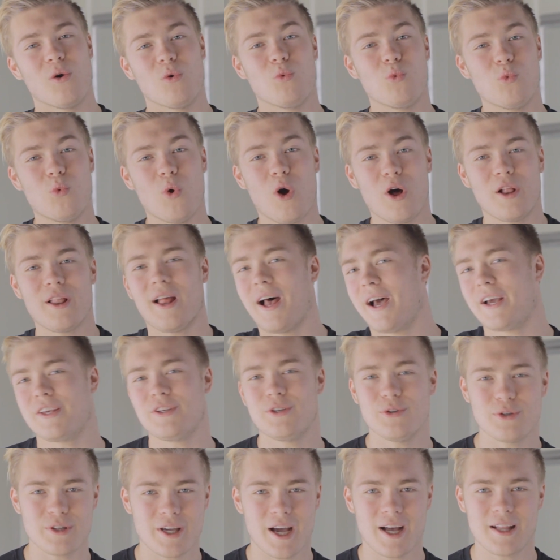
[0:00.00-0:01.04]
voila,
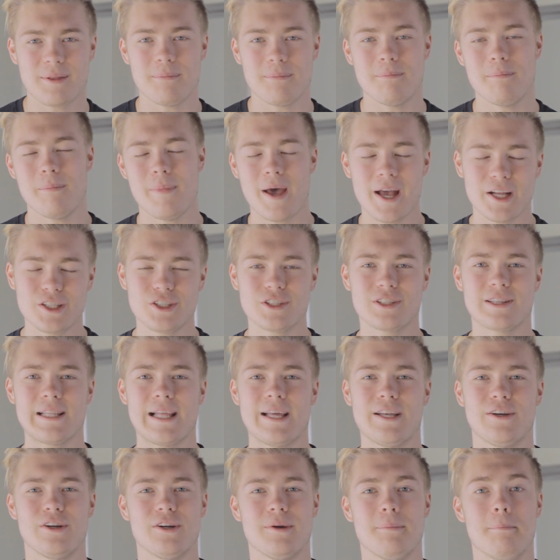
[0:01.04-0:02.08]
you got Magic
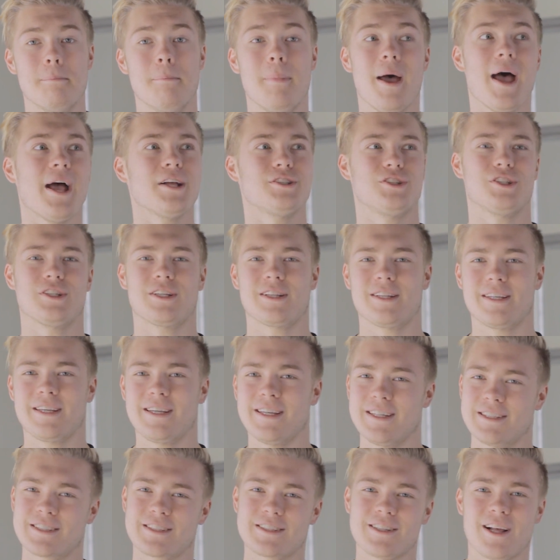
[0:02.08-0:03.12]
Lantern
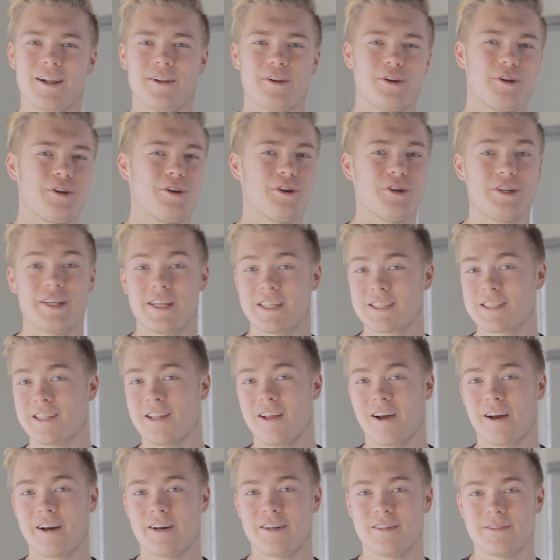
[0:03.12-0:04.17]
magically installed on your
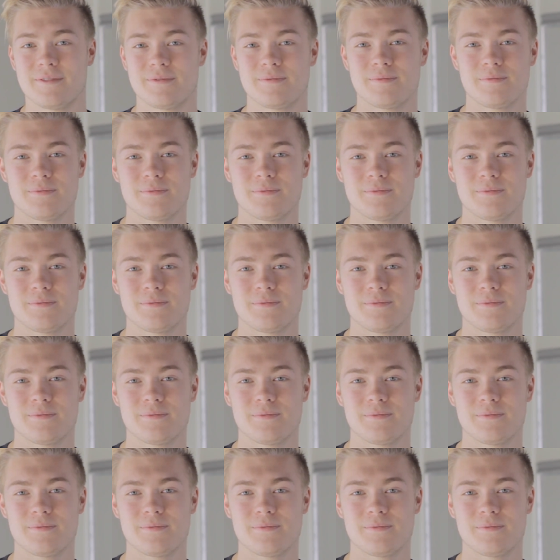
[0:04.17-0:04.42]
DSLR.